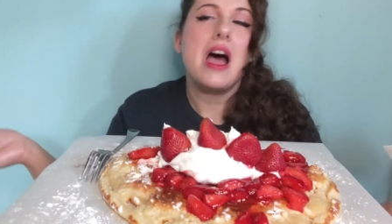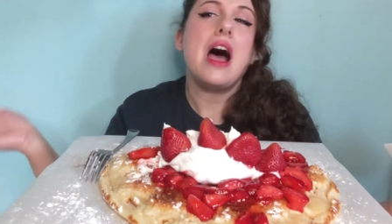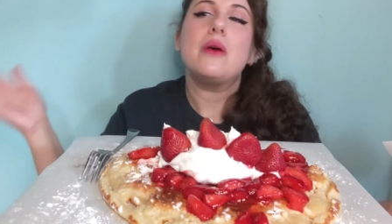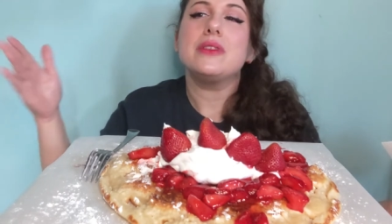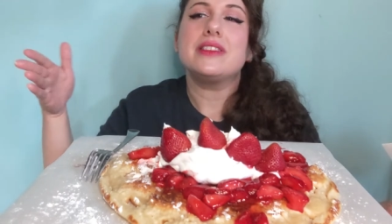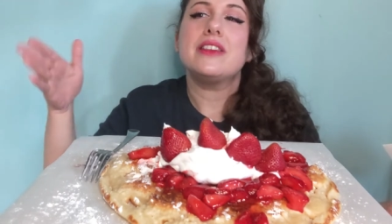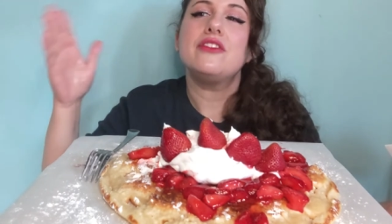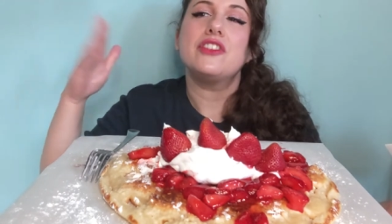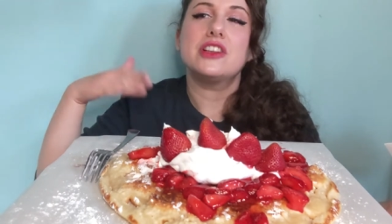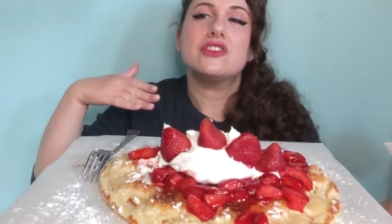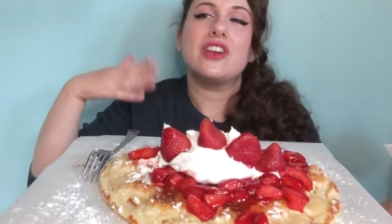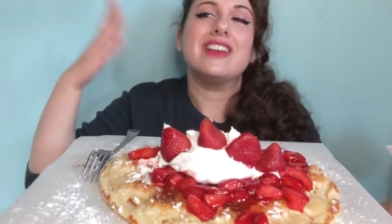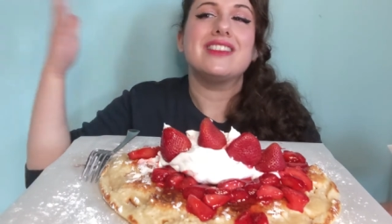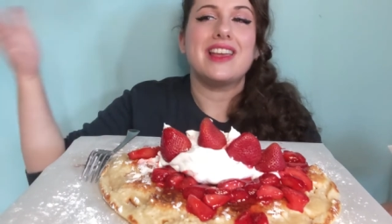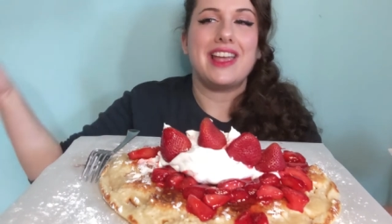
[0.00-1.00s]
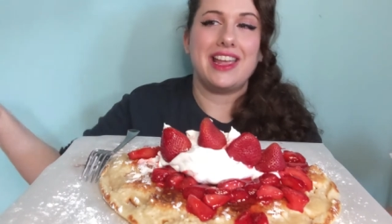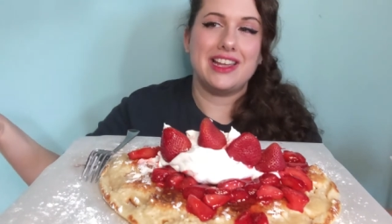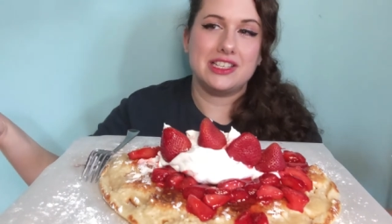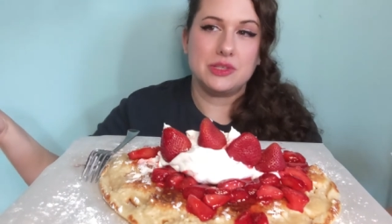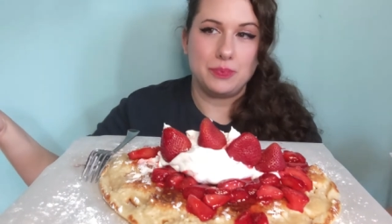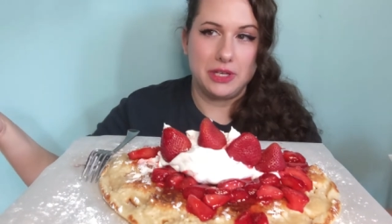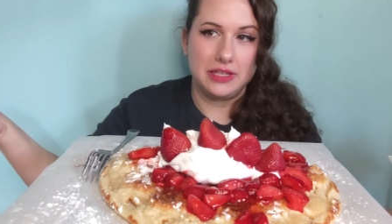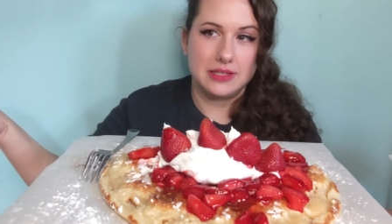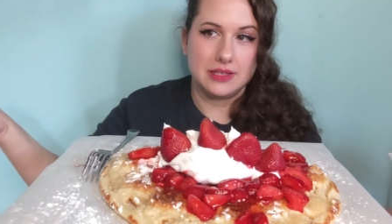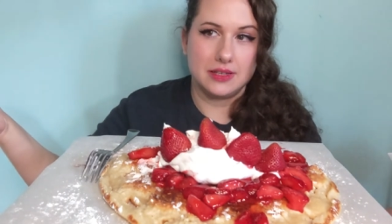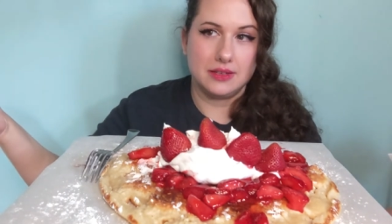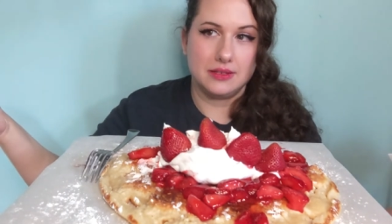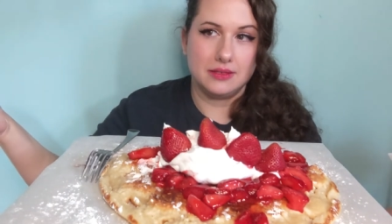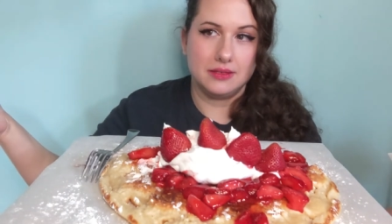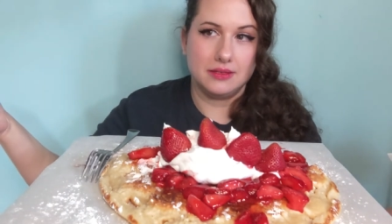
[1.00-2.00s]
I would say french fries and
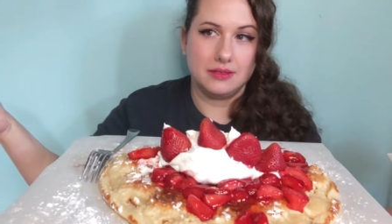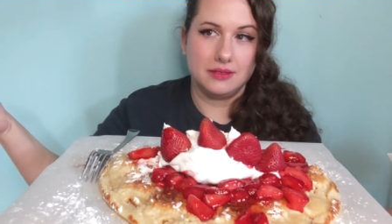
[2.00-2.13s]
pizza.